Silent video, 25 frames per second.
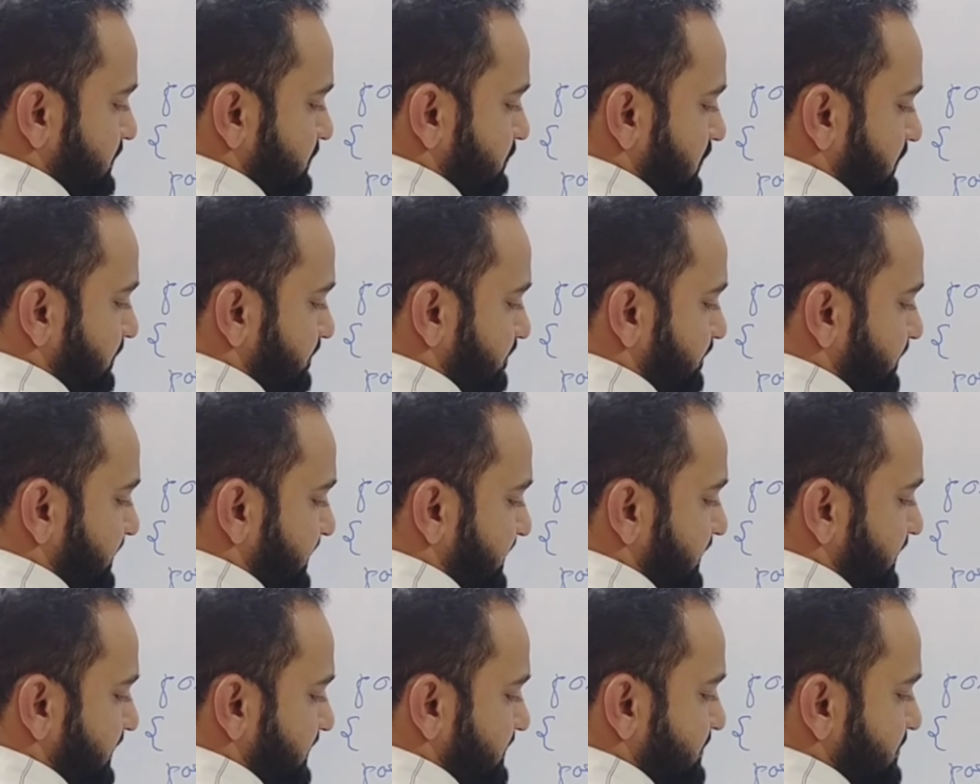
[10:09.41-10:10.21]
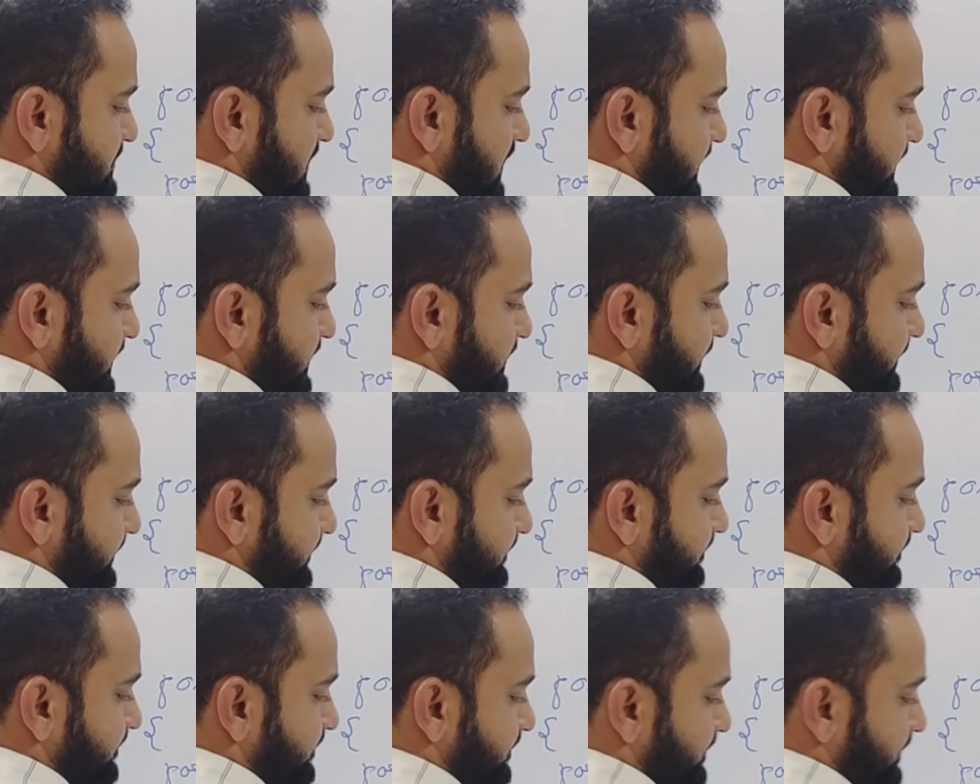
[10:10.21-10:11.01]
So we're printing star here,
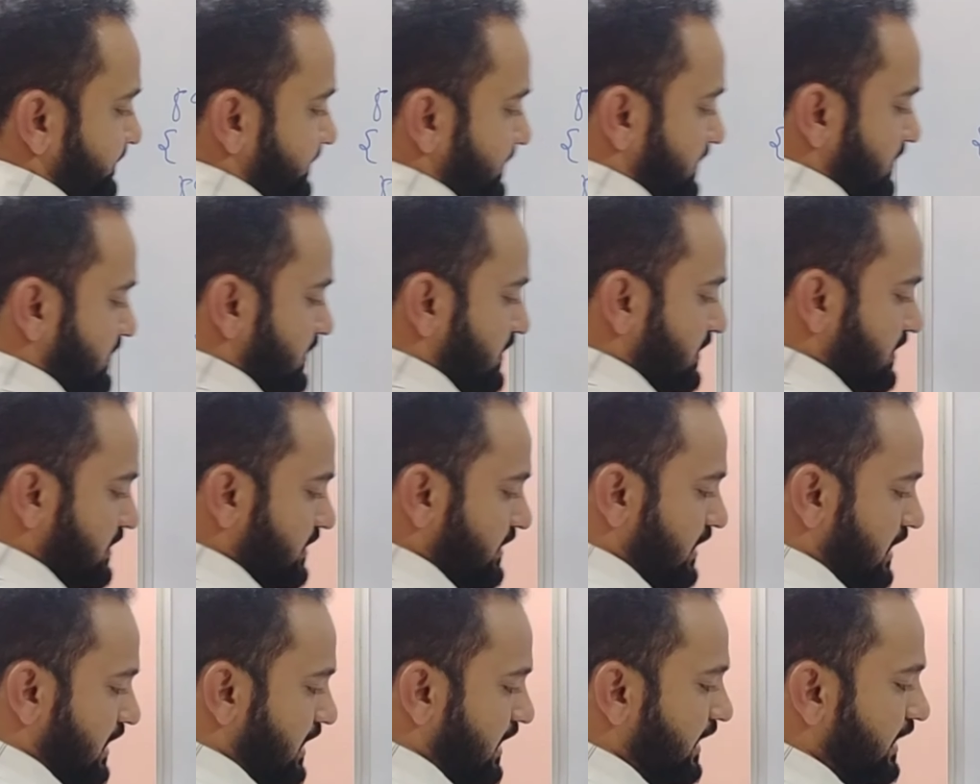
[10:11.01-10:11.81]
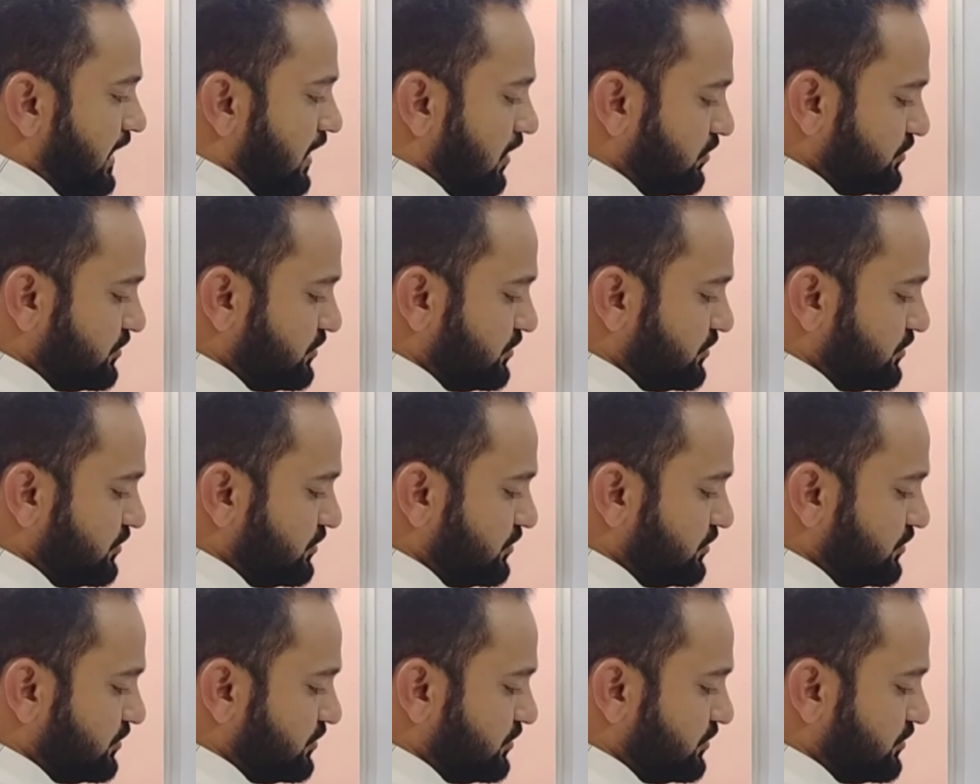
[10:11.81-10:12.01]
and